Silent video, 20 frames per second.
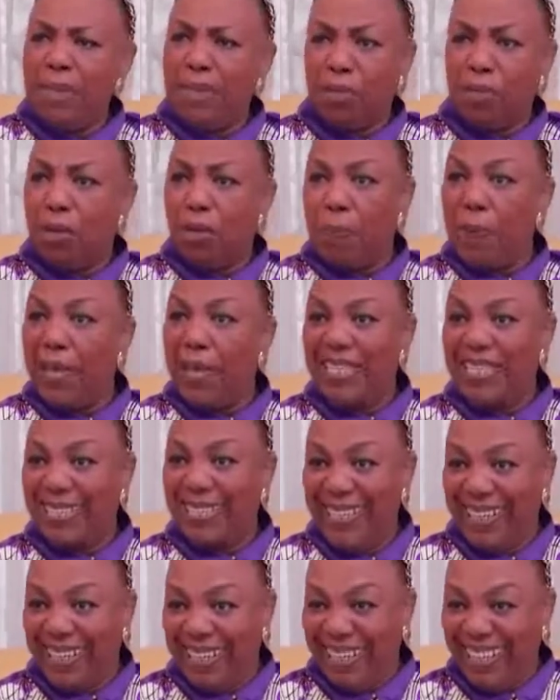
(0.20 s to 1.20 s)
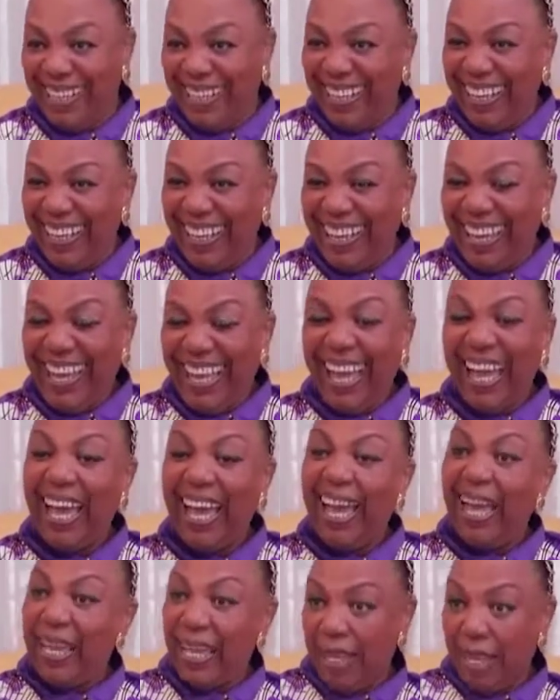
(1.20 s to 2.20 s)
talk personally.
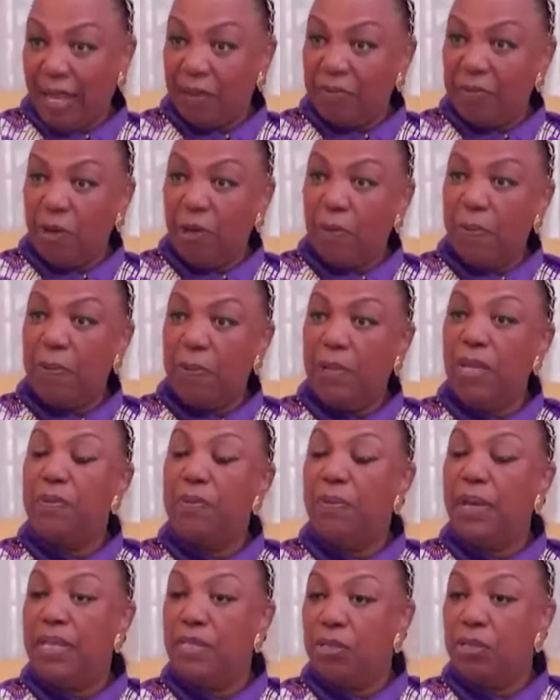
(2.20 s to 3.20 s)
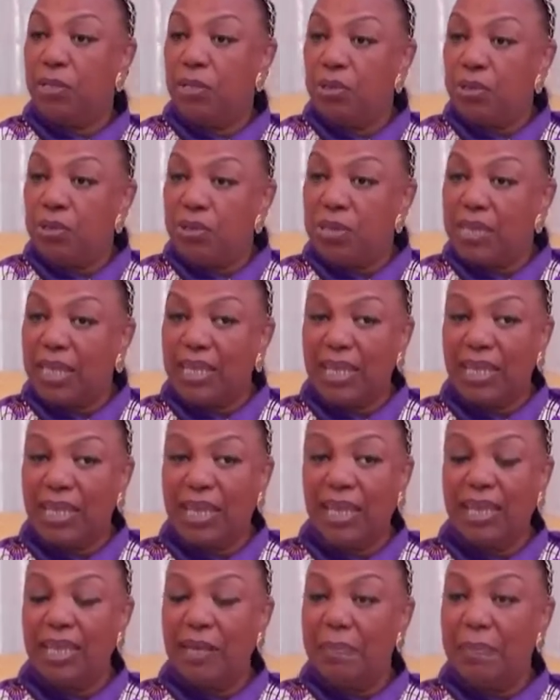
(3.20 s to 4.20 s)
I have not paid my dues at the
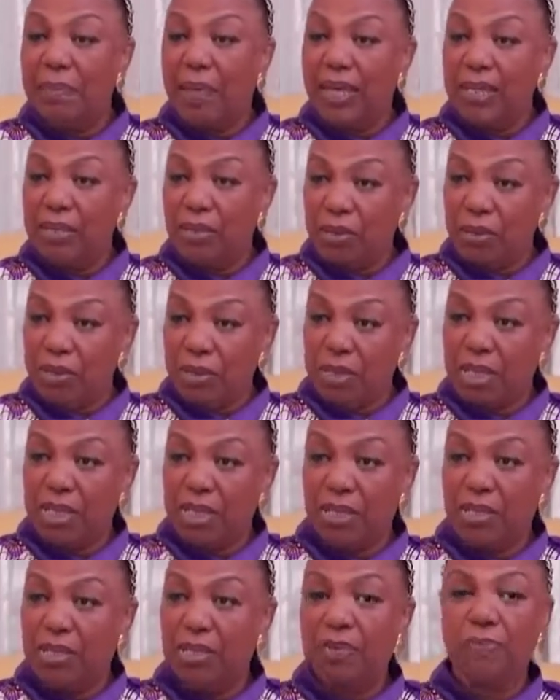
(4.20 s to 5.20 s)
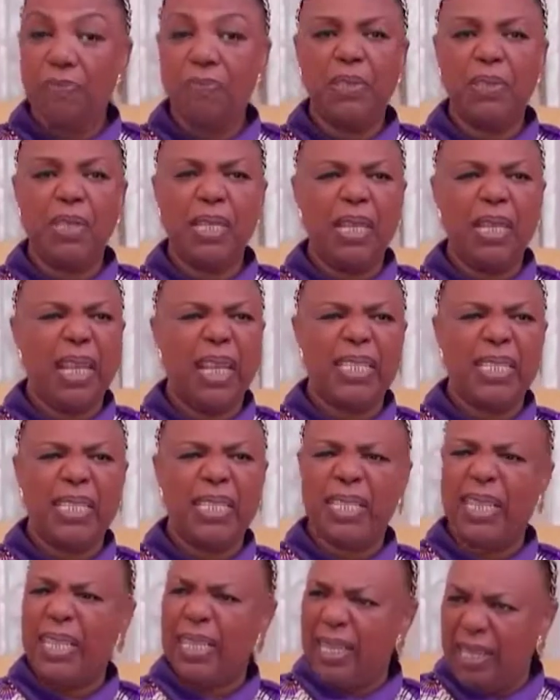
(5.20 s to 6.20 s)
Ghana Bar Association for the
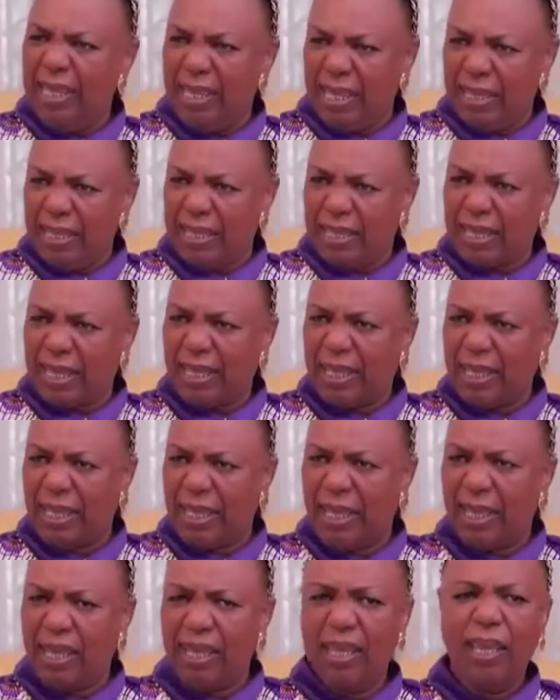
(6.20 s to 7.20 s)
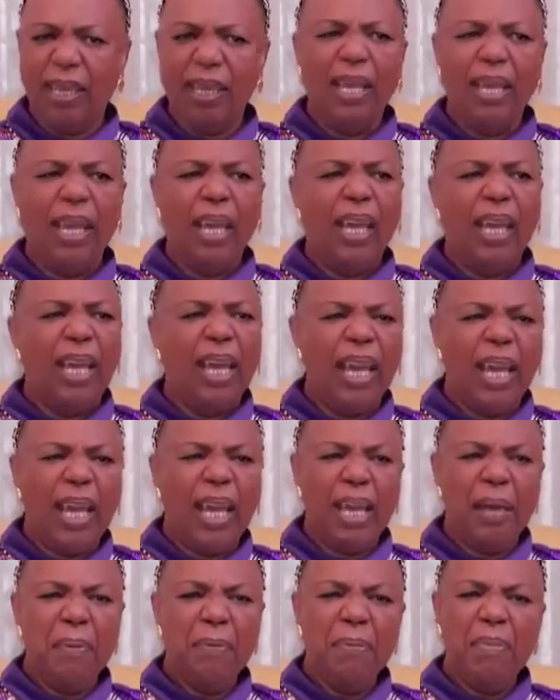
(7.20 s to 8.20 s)
last 10 years.
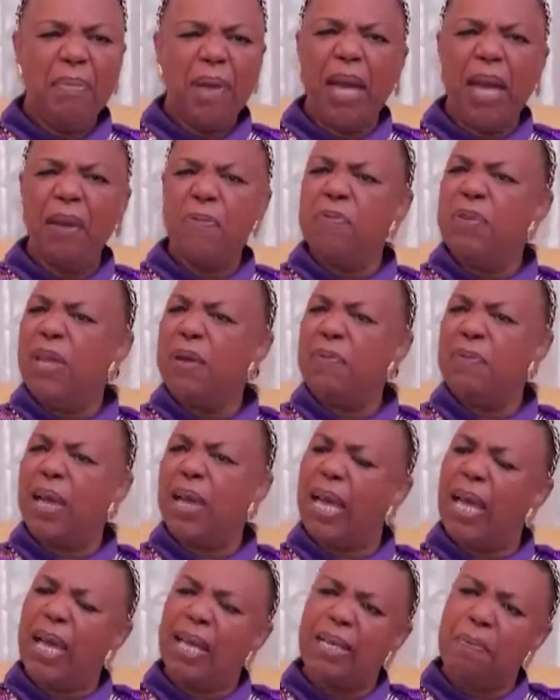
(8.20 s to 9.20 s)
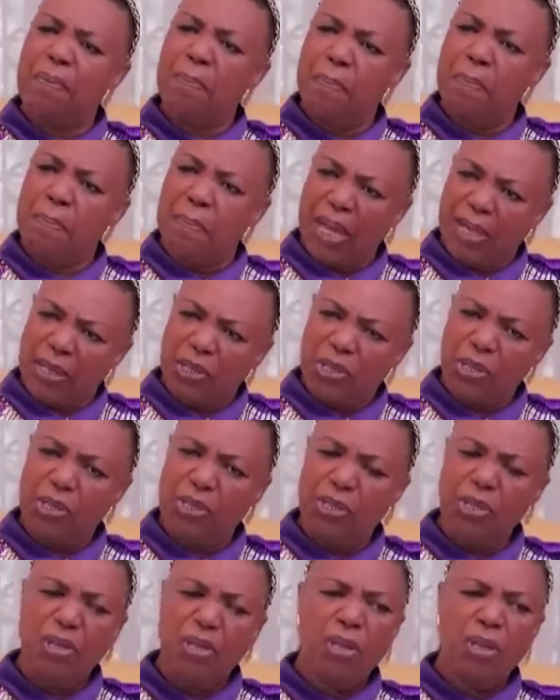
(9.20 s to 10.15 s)
Um, I've never had much